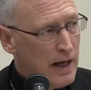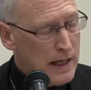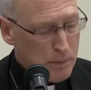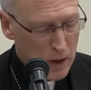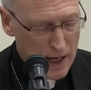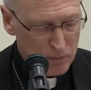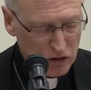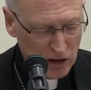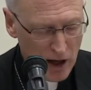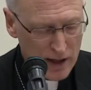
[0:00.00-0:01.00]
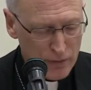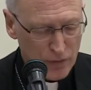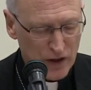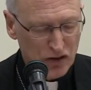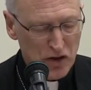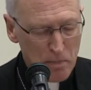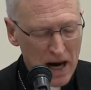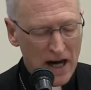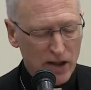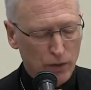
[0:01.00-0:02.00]
Abraham's life is the
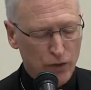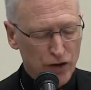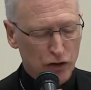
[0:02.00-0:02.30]
model for